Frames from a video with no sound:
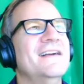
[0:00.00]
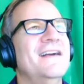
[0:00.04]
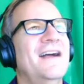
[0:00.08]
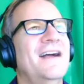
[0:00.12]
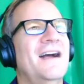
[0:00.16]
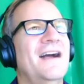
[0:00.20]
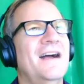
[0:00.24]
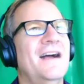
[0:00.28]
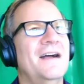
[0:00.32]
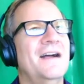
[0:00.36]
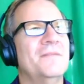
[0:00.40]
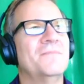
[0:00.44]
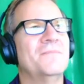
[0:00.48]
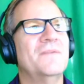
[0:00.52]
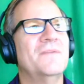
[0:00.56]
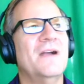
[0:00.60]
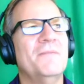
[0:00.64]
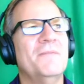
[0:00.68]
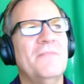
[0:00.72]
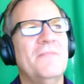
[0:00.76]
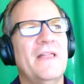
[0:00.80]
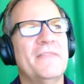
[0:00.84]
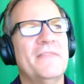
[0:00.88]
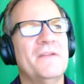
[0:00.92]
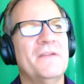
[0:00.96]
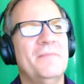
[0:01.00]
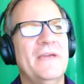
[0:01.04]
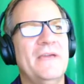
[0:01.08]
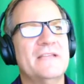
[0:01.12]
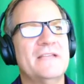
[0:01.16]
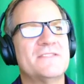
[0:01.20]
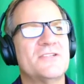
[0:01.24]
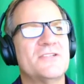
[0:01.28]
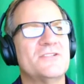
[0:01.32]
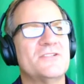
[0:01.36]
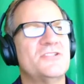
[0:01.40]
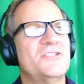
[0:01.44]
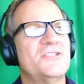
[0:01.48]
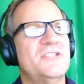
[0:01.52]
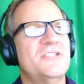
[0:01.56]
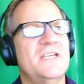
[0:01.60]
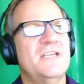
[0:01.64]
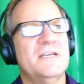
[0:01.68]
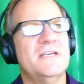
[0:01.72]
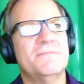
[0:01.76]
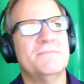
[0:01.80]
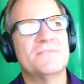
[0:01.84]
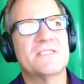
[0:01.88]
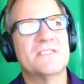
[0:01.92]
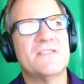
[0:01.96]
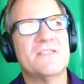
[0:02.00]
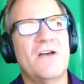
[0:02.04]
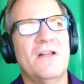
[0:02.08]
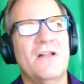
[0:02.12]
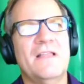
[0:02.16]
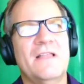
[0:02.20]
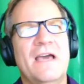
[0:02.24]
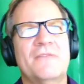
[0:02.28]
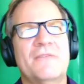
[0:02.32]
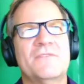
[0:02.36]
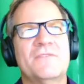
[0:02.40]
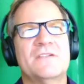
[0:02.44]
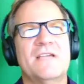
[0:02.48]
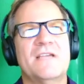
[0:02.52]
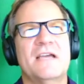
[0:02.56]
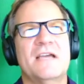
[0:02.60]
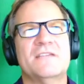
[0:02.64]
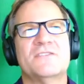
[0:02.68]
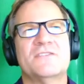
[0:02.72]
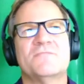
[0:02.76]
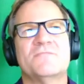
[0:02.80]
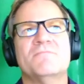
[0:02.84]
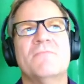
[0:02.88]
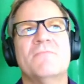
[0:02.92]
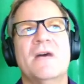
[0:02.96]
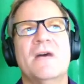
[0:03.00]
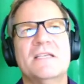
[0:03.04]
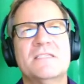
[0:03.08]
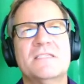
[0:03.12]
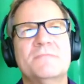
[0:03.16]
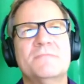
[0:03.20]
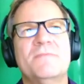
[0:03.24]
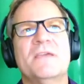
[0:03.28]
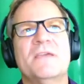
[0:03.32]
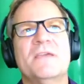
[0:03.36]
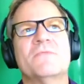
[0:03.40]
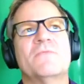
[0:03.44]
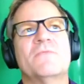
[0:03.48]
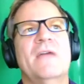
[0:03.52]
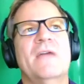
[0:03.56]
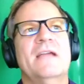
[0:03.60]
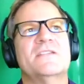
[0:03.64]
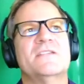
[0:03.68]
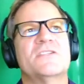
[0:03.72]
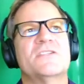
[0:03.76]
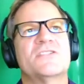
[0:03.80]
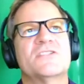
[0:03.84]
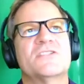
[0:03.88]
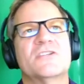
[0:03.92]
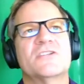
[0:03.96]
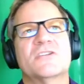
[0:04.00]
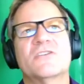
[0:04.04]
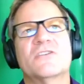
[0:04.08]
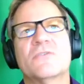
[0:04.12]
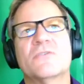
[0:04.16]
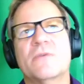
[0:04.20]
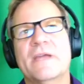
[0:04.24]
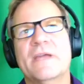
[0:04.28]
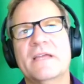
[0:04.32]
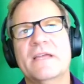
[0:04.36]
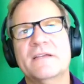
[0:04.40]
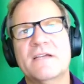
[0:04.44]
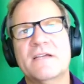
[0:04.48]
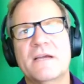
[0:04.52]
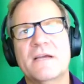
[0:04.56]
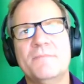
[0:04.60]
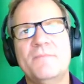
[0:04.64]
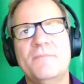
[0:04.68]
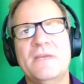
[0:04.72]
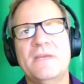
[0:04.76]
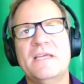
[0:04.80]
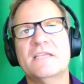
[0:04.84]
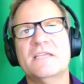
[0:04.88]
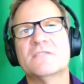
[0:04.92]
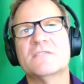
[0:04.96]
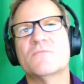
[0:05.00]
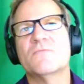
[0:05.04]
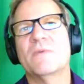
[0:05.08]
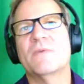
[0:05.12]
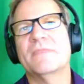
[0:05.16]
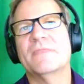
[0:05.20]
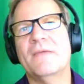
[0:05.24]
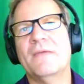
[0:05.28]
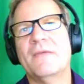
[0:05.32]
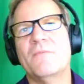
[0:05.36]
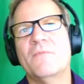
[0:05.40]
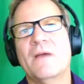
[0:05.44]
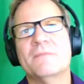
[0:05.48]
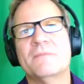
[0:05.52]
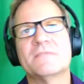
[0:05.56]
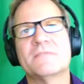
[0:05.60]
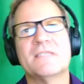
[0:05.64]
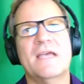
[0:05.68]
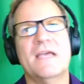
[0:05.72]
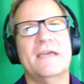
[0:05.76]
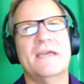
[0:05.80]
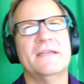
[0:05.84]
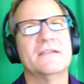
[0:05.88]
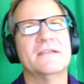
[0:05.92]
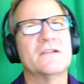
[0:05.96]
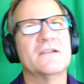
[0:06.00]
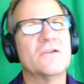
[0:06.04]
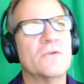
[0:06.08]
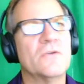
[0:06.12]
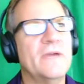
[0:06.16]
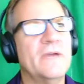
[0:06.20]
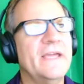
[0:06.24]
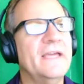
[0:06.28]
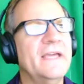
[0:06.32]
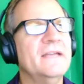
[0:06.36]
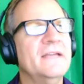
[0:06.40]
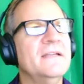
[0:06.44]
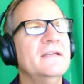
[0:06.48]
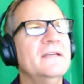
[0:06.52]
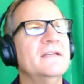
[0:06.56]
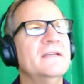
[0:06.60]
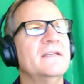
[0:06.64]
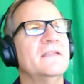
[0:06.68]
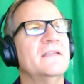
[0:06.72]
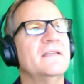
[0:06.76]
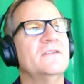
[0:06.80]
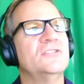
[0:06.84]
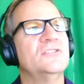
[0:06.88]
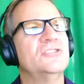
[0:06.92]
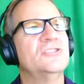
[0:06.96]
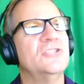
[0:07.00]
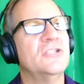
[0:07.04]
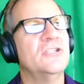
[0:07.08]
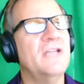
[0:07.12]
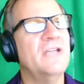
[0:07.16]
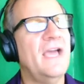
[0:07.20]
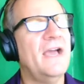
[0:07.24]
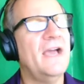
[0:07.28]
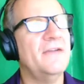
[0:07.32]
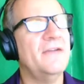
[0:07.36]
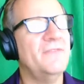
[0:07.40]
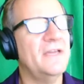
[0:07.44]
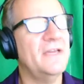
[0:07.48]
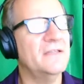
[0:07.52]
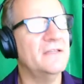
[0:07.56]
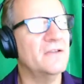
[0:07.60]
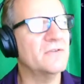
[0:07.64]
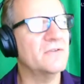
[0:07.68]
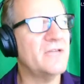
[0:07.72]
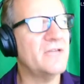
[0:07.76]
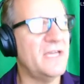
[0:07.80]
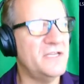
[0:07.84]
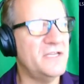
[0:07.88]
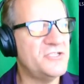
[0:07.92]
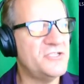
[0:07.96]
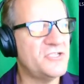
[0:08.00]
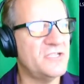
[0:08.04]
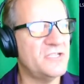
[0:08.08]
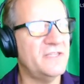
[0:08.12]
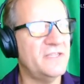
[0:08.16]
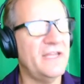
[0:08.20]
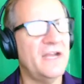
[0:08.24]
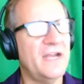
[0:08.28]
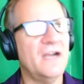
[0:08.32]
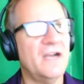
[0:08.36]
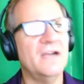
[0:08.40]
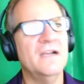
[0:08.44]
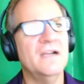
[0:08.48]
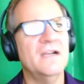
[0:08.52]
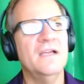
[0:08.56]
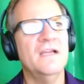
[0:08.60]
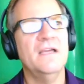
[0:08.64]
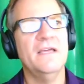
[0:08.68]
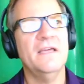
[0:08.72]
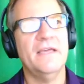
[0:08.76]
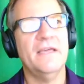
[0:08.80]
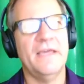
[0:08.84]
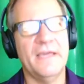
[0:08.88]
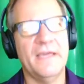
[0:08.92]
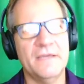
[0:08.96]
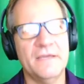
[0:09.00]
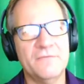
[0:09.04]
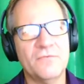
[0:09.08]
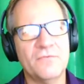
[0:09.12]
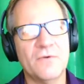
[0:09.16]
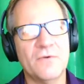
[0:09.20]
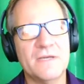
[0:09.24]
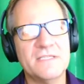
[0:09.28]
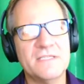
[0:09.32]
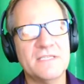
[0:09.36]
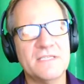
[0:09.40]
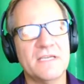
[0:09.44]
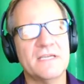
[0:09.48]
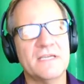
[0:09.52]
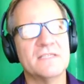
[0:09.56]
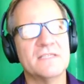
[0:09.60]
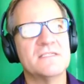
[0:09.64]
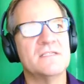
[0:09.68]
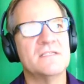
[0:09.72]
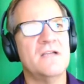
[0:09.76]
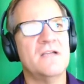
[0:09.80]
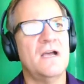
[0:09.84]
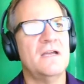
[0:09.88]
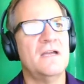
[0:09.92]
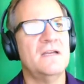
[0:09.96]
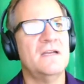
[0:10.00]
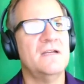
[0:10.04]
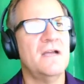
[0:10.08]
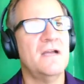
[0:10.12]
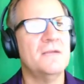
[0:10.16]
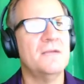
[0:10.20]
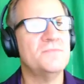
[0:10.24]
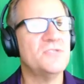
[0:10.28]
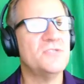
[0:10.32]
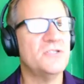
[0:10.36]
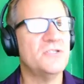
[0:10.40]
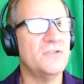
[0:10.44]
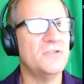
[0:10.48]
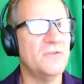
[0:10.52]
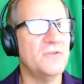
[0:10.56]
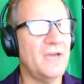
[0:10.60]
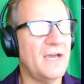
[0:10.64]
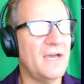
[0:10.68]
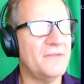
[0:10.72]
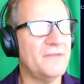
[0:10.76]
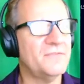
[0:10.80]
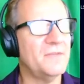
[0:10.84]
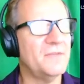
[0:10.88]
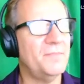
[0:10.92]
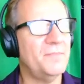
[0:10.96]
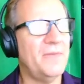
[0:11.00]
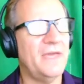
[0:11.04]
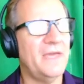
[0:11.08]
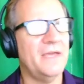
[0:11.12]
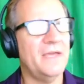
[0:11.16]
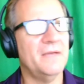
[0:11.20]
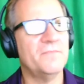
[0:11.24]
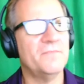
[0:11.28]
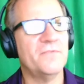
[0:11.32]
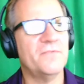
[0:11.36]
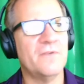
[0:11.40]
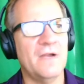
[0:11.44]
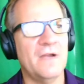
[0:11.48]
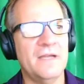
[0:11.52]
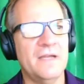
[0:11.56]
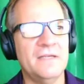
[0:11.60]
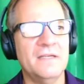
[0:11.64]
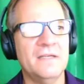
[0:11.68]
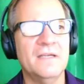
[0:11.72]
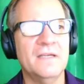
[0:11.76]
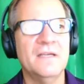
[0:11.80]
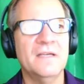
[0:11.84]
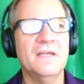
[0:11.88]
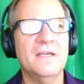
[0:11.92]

A couple other paid search tips. All advertisers must be registered Korean companies with a website in Korean. You should have a location there. Invoicing is not an option. You have to pay up front.